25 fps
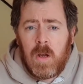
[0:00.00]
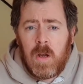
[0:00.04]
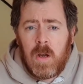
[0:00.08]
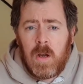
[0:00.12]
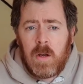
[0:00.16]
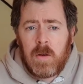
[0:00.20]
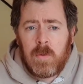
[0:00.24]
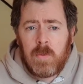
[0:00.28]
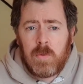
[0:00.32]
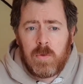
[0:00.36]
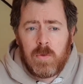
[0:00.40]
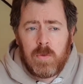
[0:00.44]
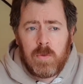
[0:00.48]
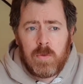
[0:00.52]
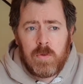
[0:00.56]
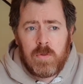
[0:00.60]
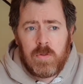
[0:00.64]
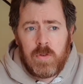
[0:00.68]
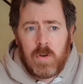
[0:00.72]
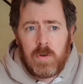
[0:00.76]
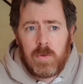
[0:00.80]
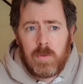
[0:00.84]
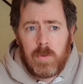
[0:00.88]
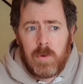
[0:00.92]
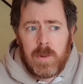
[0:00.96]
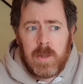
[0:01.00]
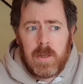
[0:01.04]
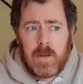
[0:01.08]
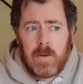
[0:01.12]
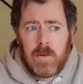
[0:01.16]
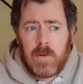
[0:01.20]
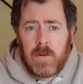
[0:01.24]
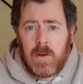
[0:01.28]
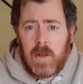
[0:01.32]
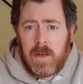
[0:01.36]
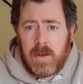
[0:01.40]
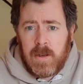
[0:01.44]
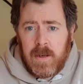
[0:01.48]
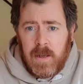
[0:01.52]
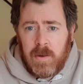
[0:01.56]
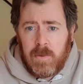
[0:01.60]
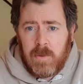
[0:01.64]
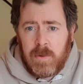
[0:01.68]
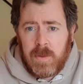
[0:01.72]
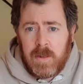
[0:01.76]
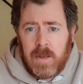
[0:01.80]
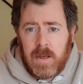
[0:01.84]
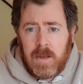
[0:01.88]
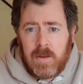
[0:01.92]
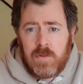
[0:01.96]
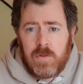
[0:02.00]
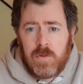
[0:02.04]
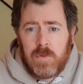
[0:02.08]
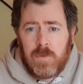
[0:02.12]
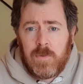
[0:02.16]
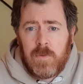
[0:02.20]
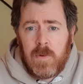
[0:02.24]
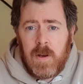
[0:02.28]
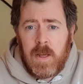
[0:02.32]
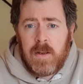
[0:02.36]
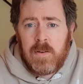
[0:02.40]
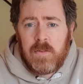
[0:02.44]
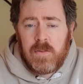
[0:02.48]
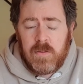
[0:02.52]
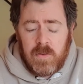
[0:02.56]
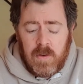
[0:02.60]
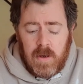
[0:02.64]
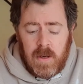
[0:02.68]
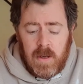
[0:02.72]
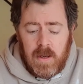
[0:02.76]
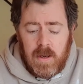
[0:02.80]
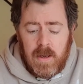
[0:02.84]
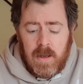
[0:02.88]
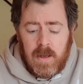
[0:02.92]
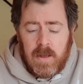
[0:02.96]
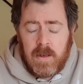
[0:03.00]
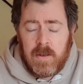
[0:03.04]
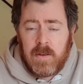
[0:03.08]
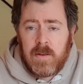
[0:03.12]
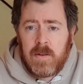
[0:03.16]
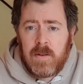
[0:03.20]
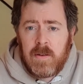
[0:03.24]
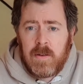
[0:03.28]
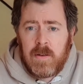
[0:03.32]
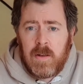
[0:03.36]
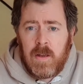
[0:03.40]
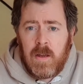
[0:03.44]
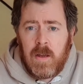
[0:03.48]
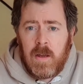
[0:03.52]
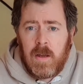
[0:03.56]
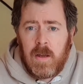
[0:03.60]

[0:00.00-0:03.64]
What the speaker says: I will show you what they look like now in the actual flesh and